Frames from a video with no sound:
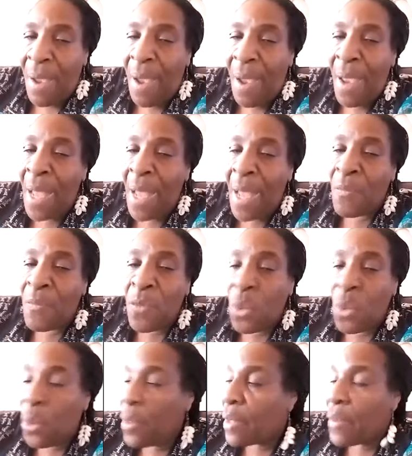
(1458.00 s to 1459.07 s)
I have
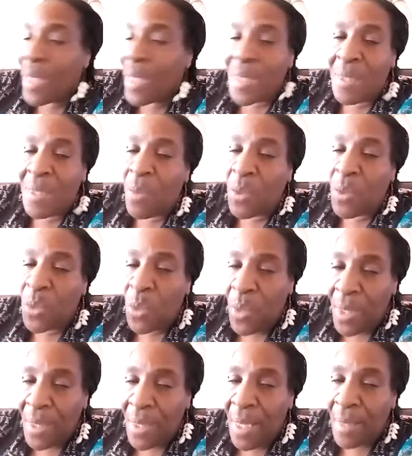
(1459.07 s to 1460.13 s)
no regrets about
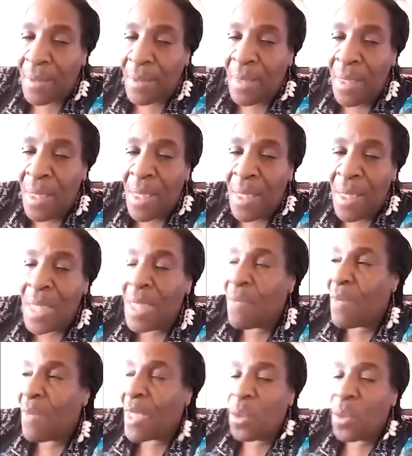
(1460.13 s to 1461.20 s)
doing that,
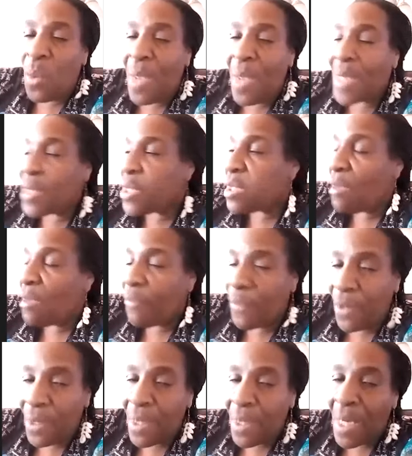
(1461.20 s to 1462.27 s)
even though I
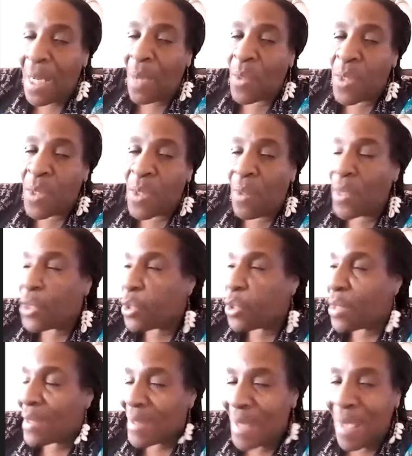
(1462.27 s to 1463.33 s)
suffered and I was
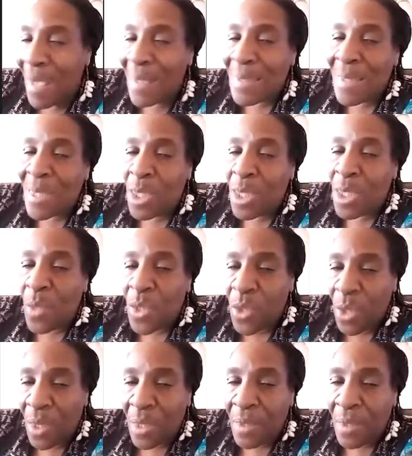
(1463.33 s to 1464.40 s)
ostracized as a
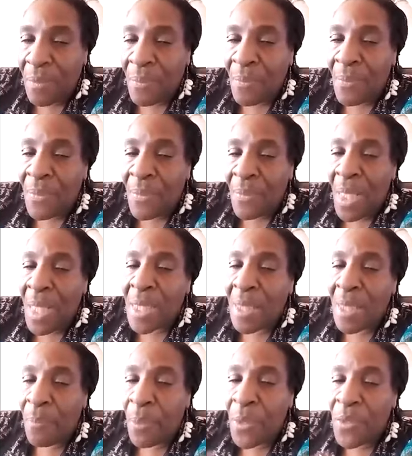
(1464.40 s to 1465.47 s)
result. It's
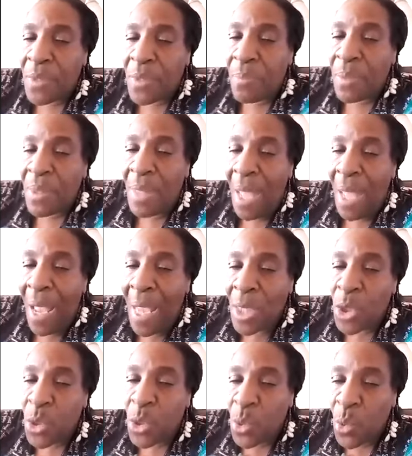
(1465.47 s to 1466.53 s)
a principle I
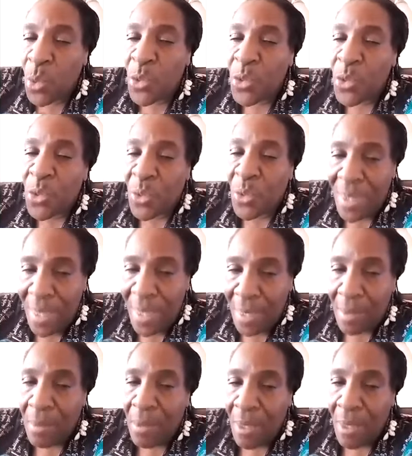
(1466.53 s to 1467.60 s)
chose to
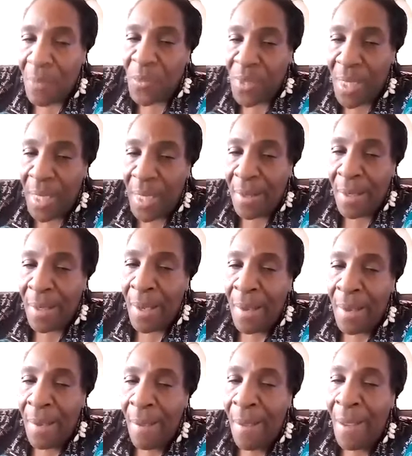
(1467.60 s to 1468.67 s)
take. You know what I'm saying?
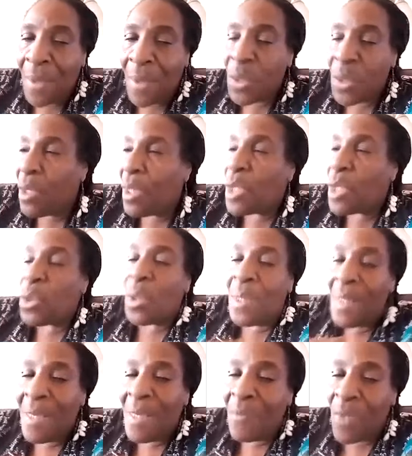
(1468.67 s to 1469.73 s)
I had to learn to
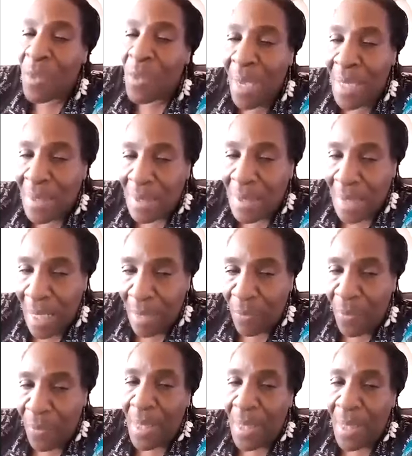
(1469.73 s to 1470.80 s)
live with myself
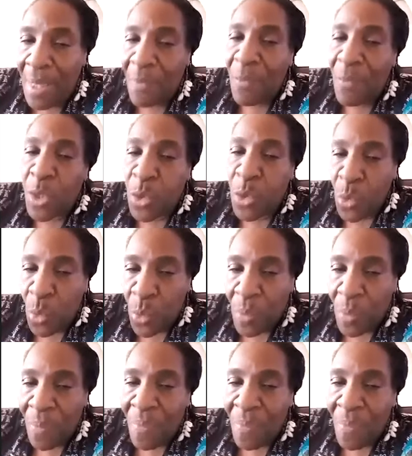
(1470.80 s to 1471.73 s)
and live with truth